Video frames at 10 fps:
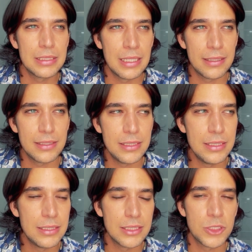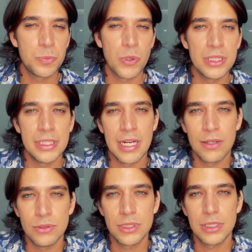that is spreading
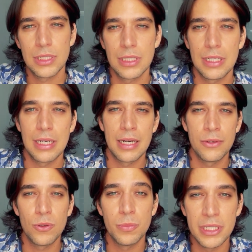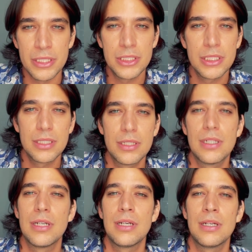out an old village,
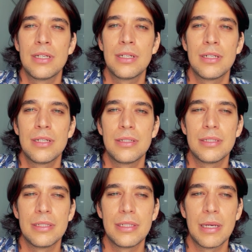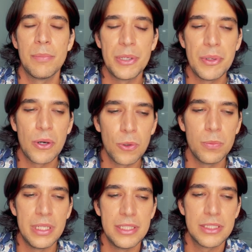a very
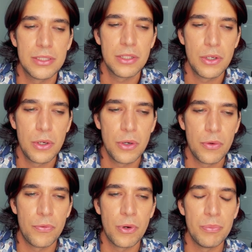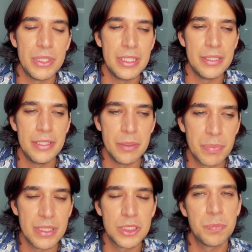old village from the deep
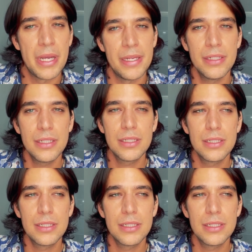Spain